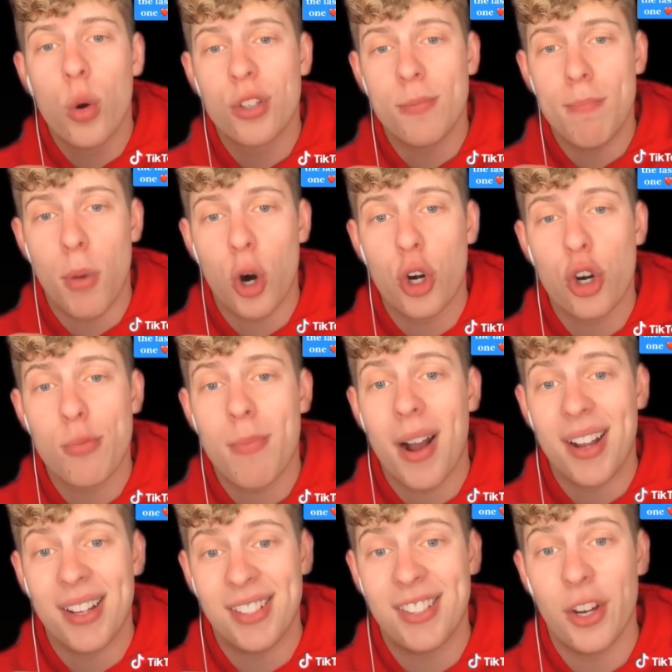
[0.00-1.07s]
who was murdered
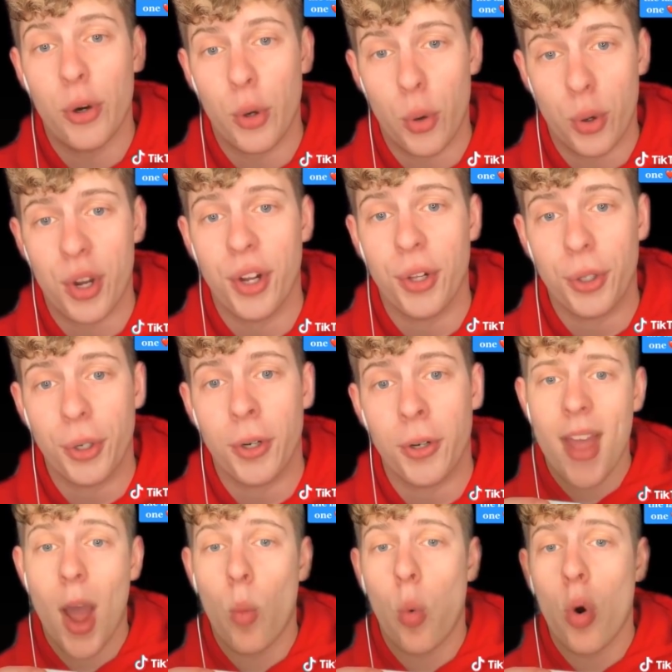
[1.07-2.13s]
by a serial killer.
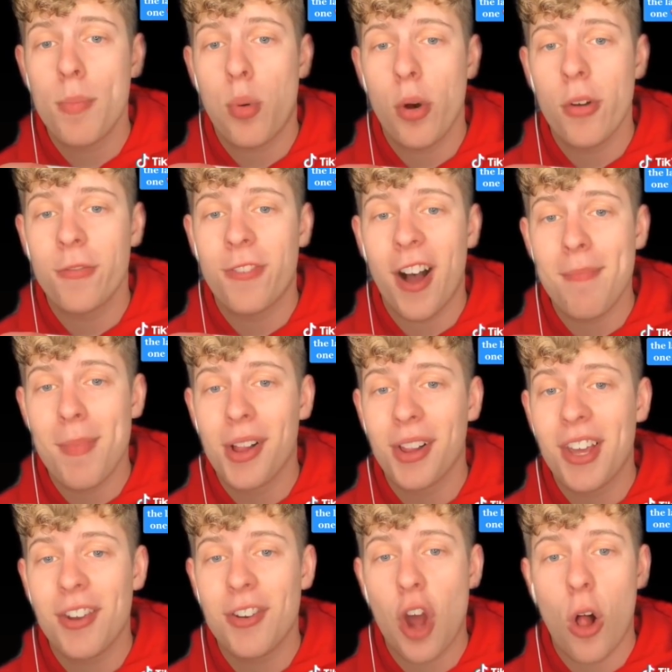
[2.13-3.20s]
At $1.5
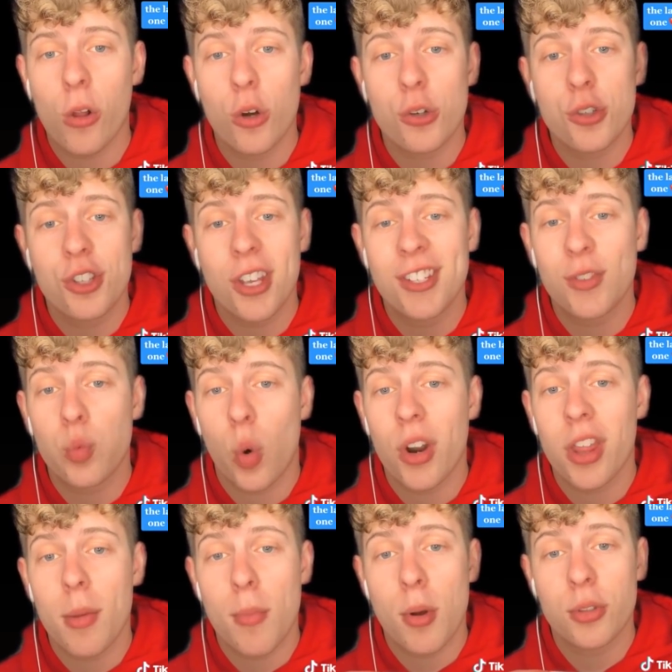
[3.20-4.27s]
million, this is one
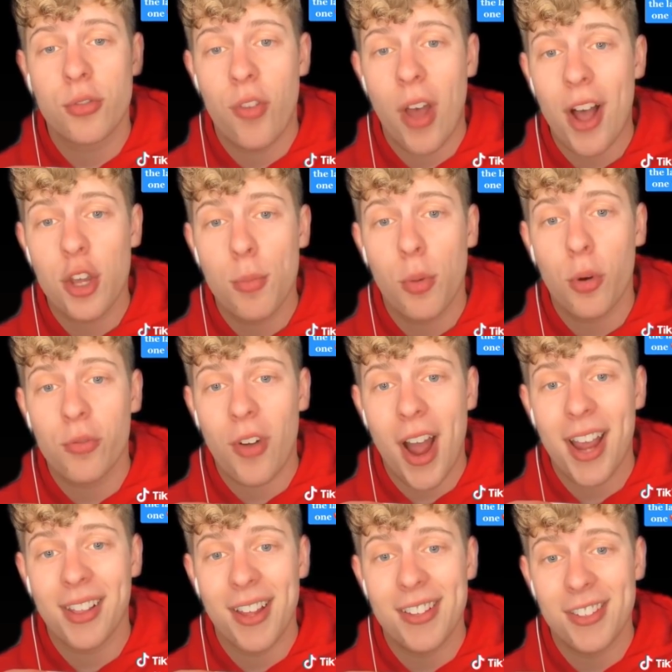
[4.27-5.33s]
of the most valuable
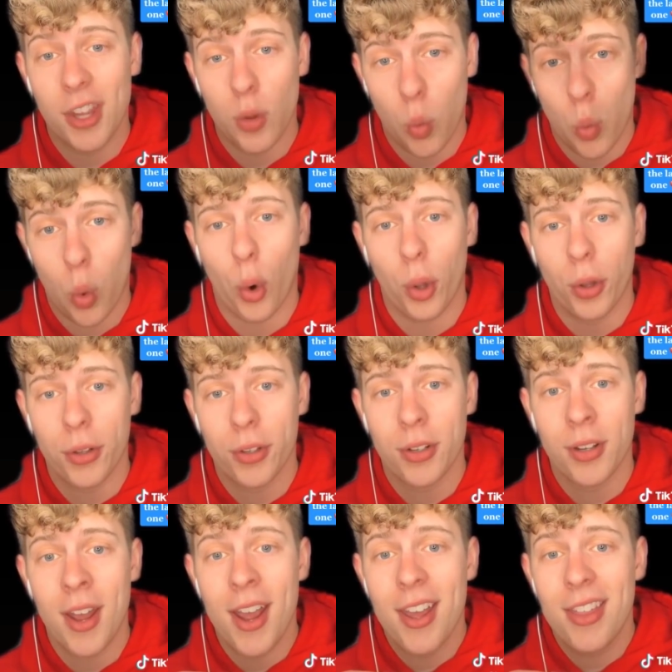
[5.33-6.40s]
violins in the world.
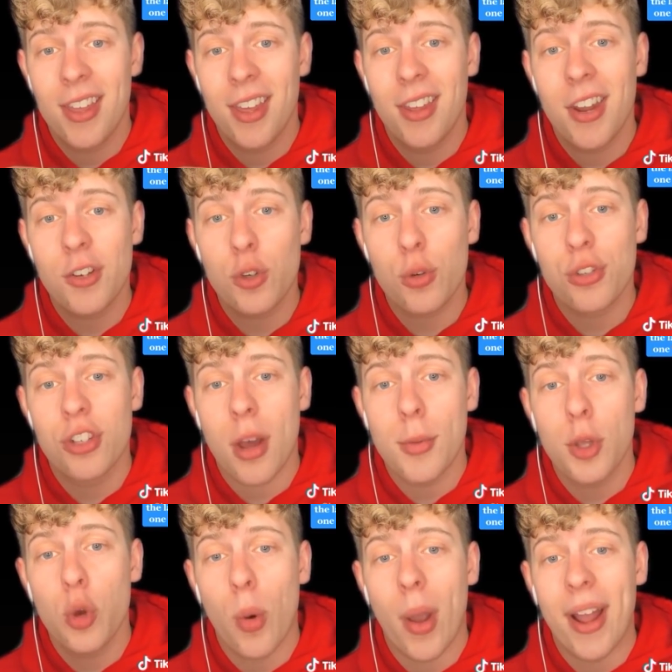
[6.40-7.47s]
The initials
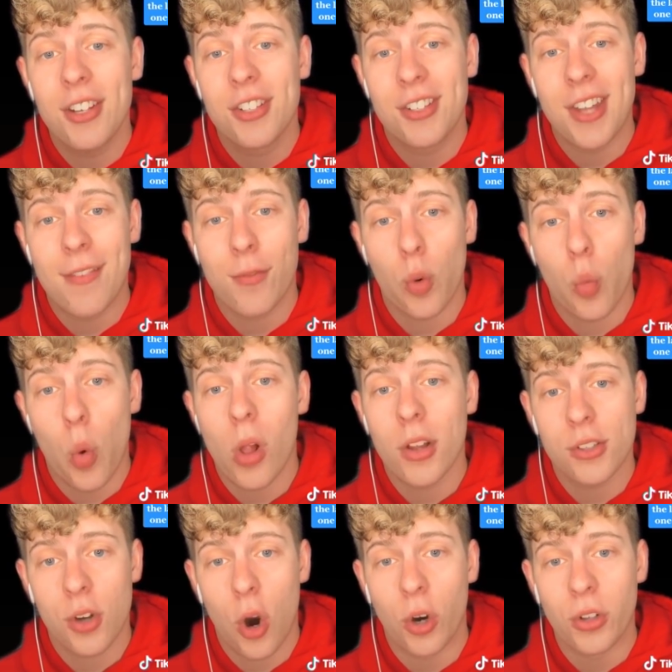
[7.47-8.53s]
WH stand for
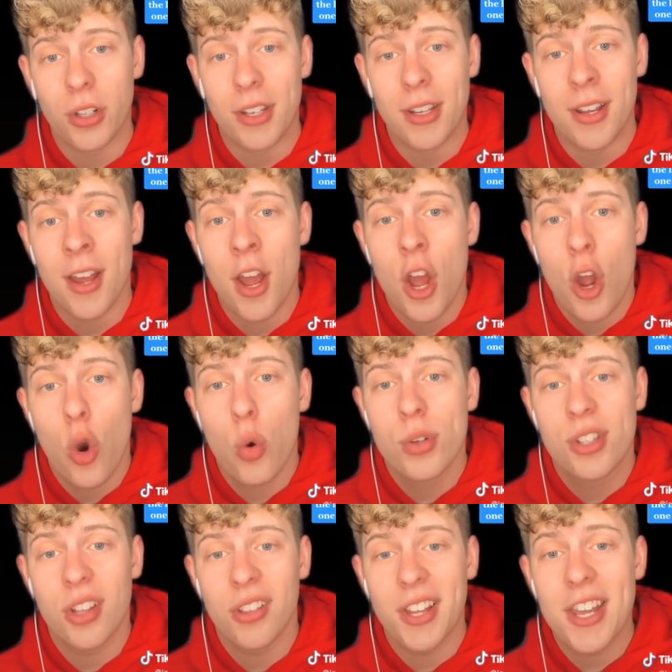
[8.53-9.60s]
Wallace Hartley, who
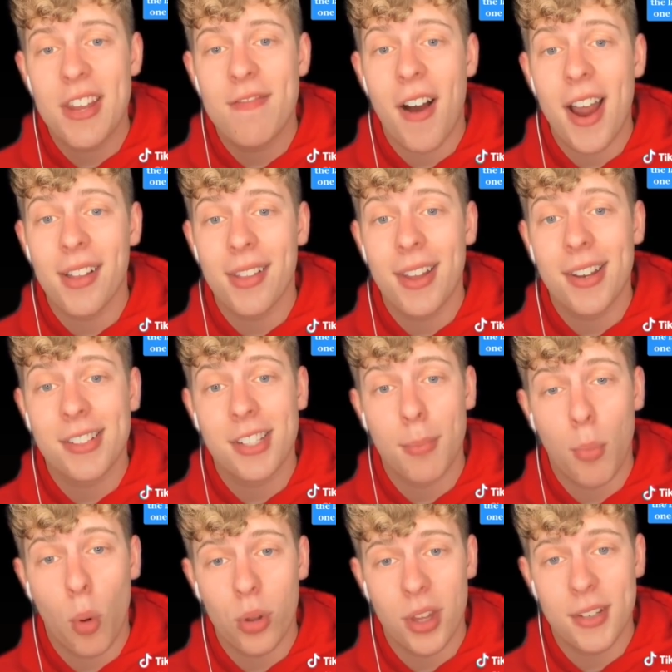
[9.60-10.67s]
was the lead violinist
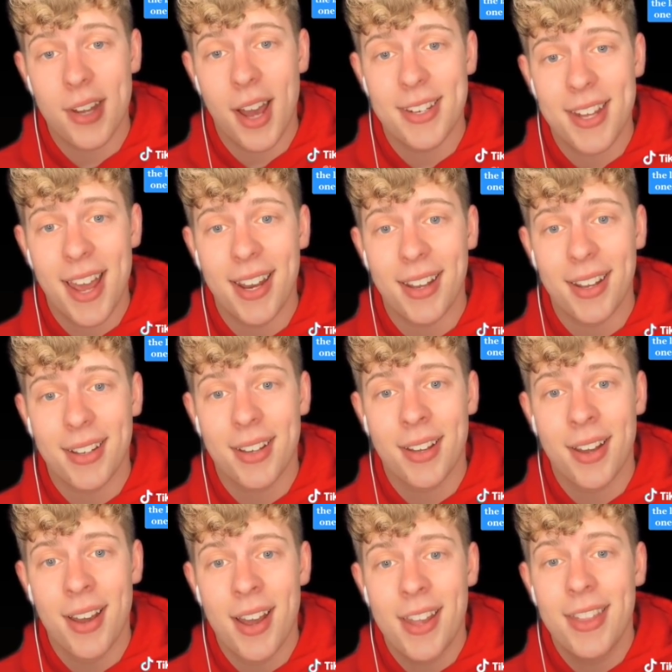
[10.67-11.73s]
aboard the
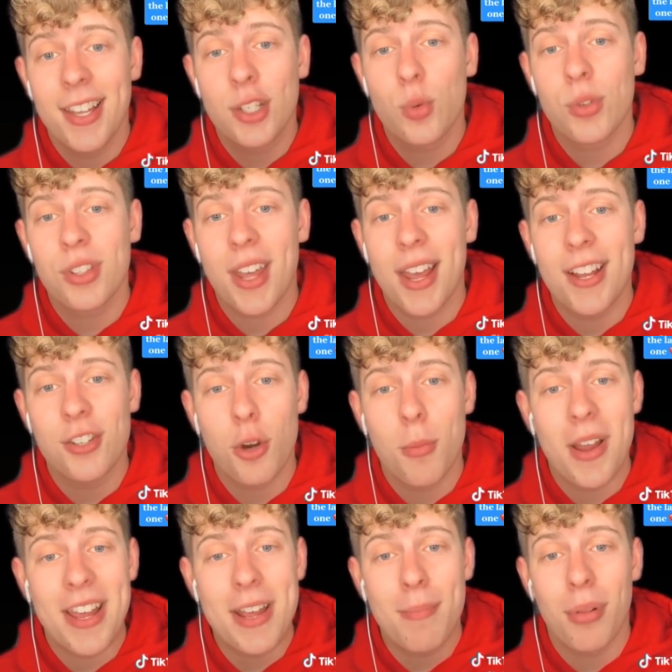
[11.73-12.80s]
Titanic. This was the
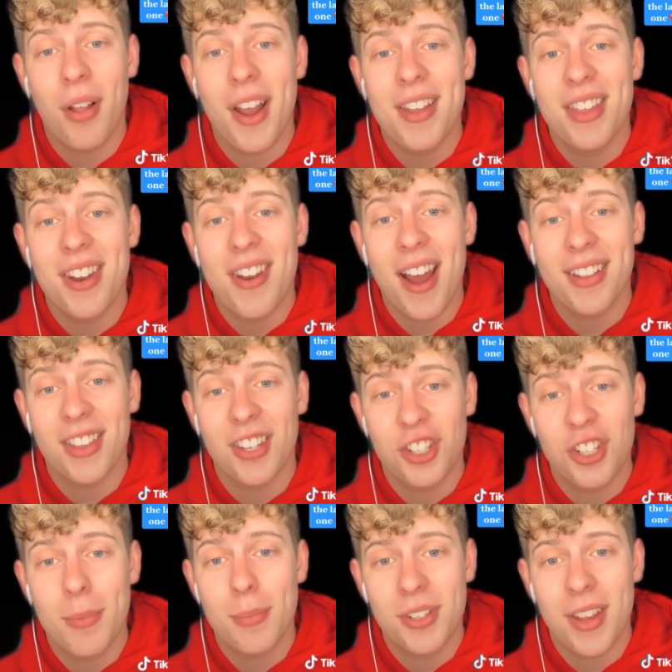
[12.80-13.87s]
instrument he played the night the
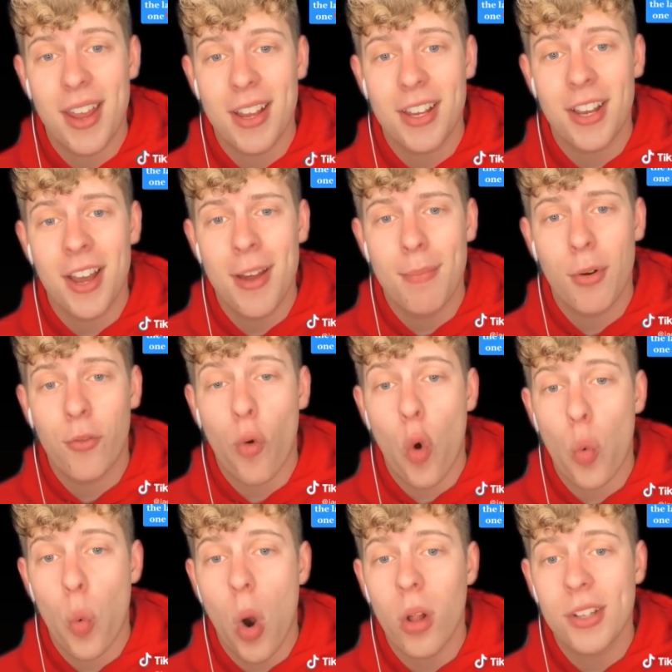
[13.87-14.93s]
ship sank
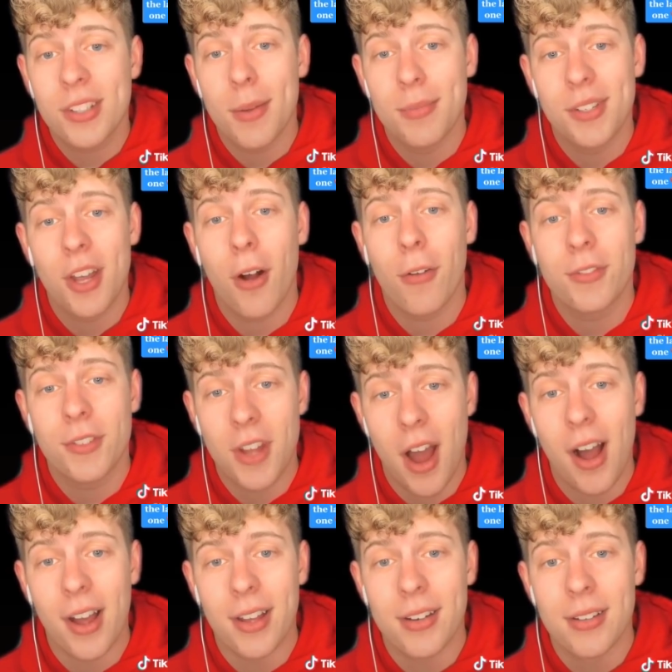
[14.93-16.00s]
before Wallace himself
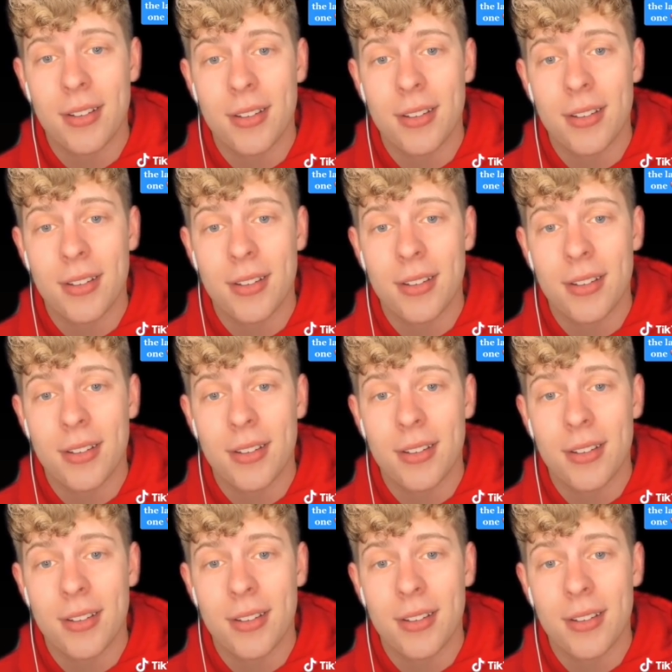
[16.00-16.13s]
died.